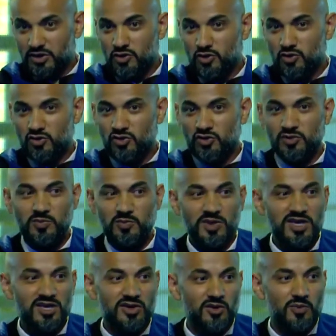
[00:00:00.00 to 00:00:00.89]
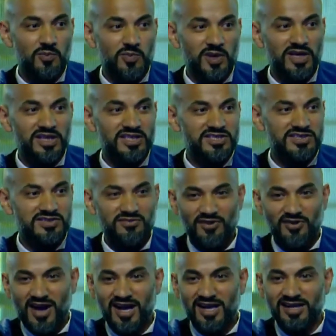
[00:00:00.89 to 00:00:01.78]
You should be your biggest
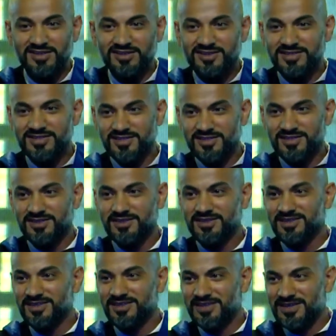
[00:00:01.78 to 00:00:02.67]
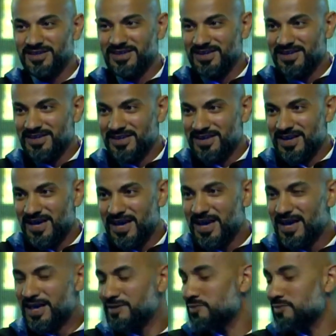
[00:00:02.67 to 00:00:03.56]
fans
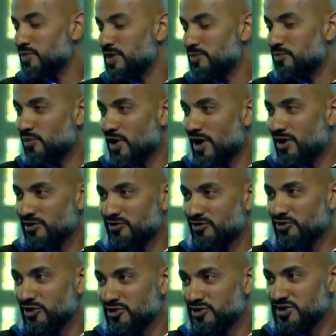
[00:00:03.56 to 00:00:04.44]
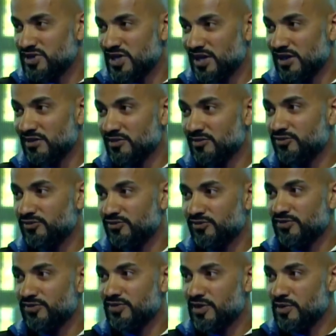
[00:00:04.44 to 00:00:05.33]
and be proud of yourself
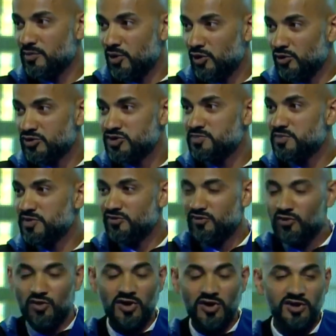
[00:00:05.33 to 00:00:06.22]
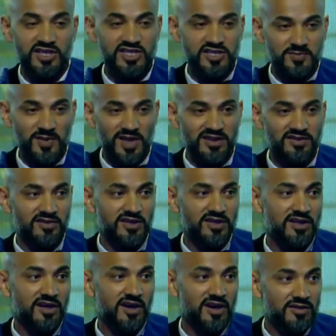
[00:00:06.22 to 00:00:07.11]
the most before
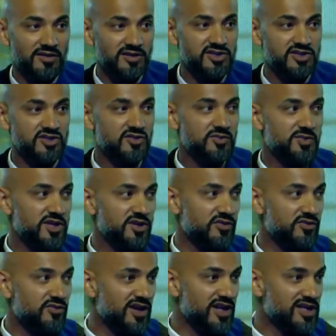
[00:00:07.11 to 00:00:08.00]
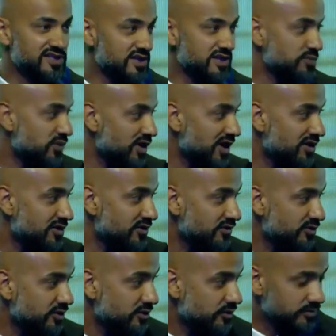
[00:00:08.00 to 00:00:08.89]
expecting others to be your fans and proud
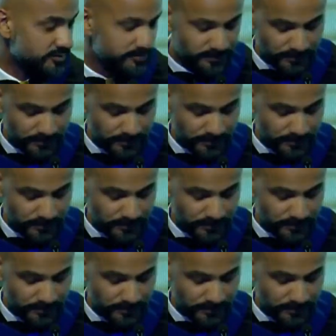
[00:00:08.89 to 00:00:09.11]
of you.